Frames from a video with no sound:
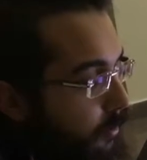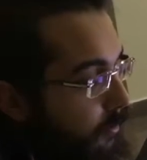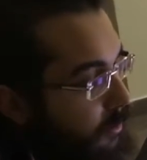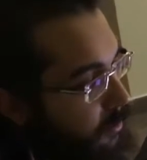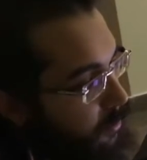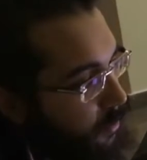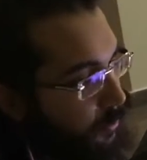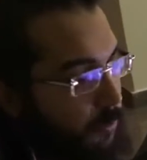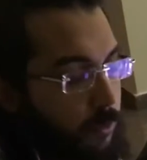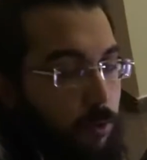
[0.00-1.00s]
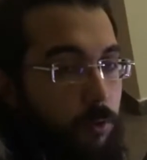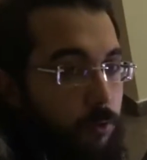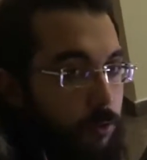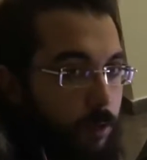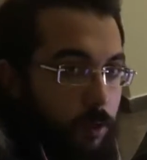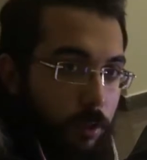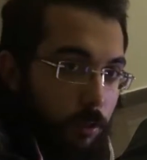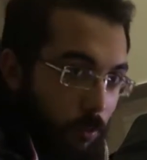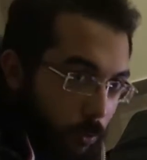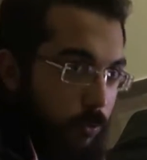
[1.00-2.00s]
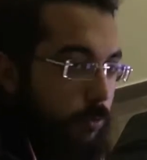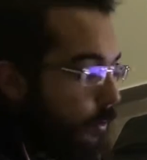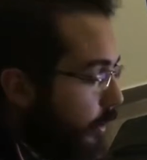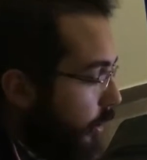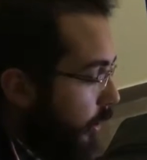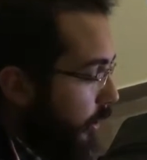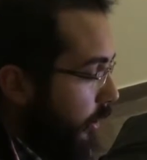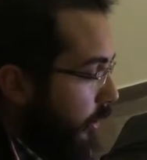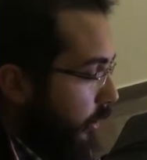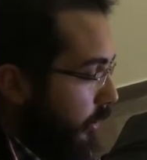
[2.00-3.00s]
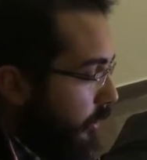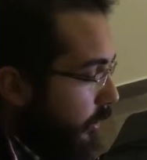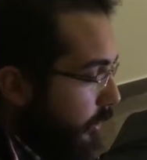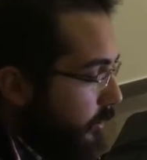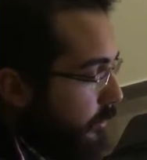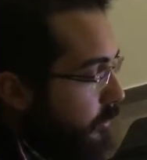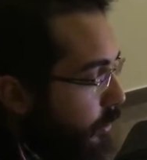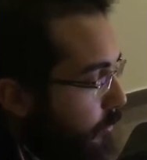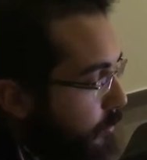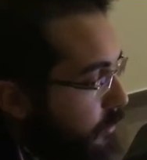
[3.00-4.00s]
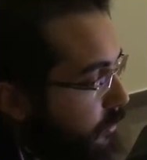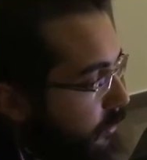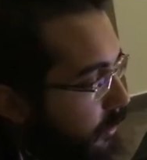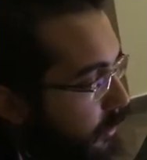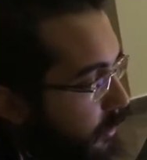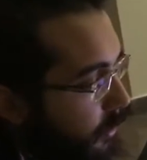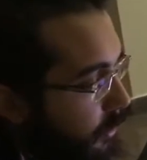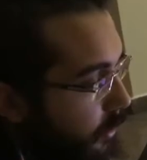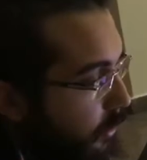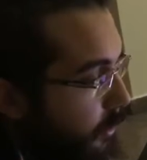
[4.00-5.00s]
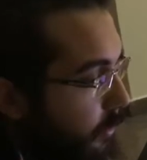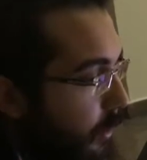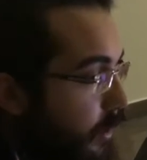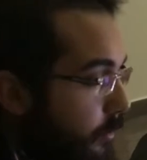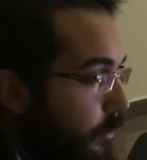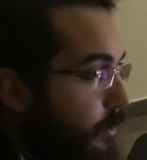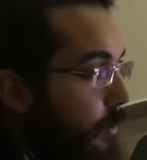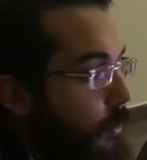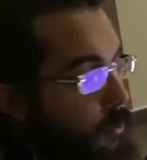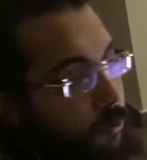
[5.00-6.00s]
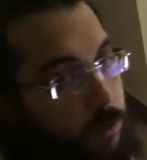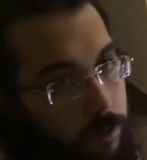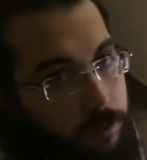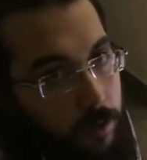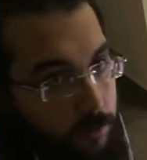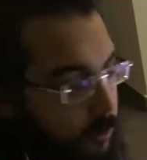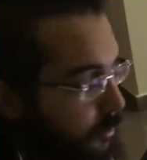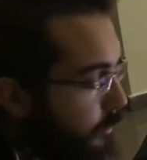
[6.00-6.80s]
whether even or odd, it determines the error or not error.